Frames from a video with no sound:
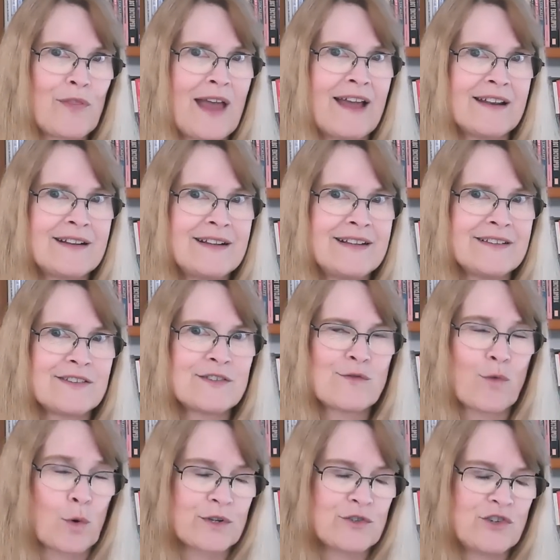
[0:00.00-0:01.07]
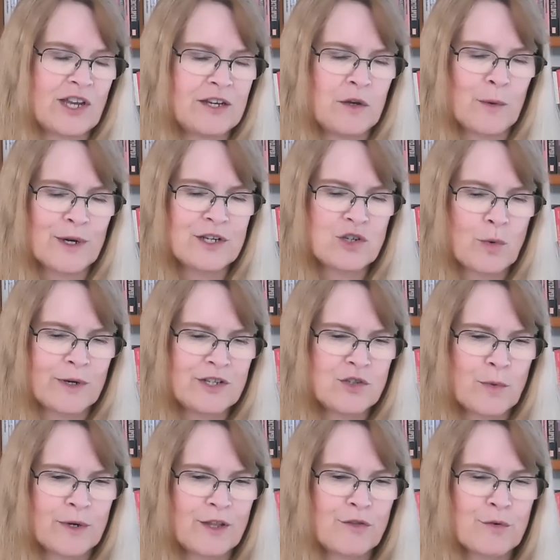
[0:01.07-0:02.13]
That is for January
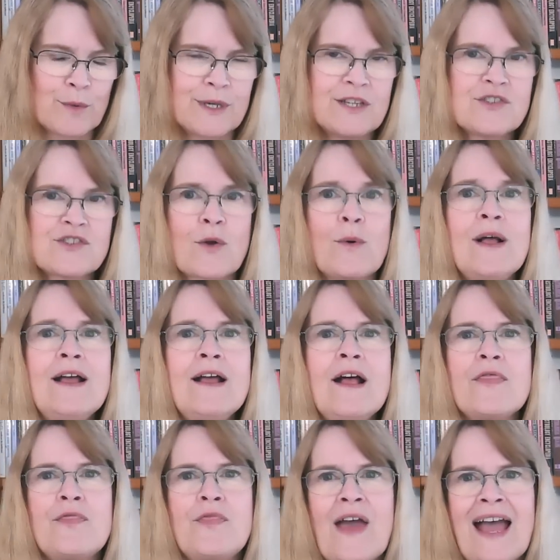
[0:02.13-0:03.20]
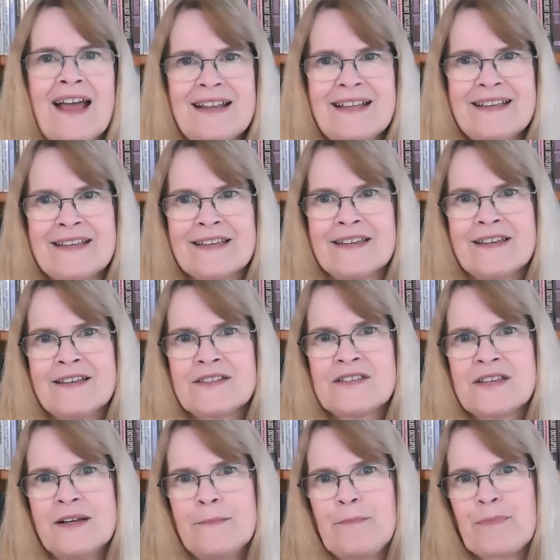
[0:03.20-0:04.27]
2023. So that
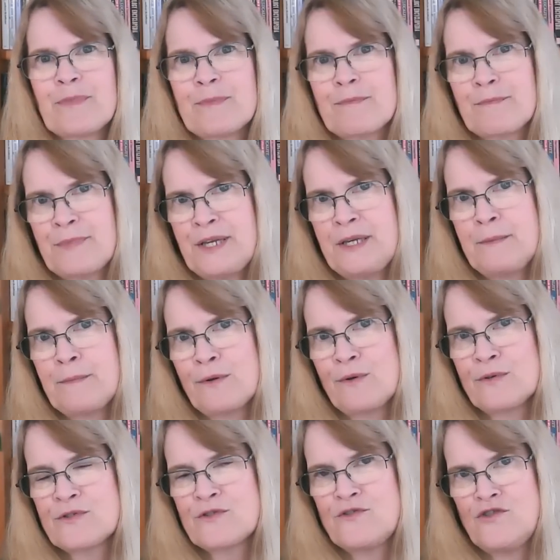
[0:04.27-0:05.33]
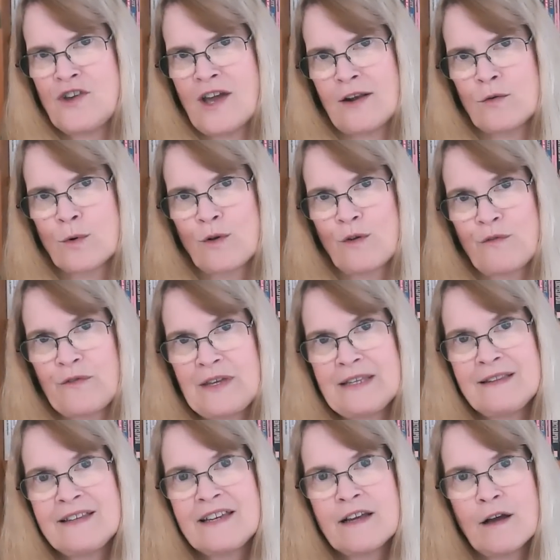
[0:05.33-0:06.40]
is people's general
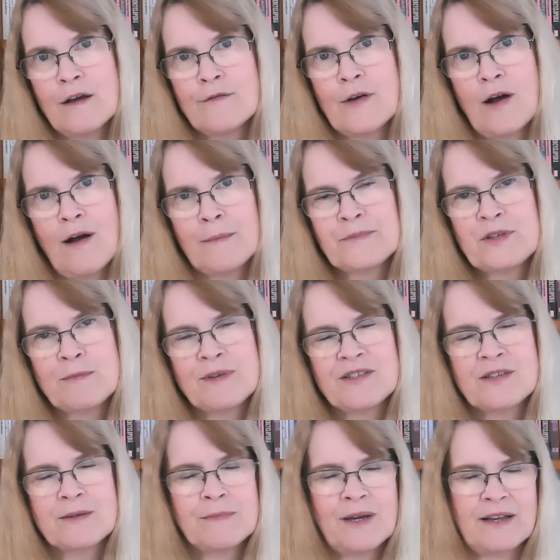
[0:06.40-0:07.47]
feeling of optimism.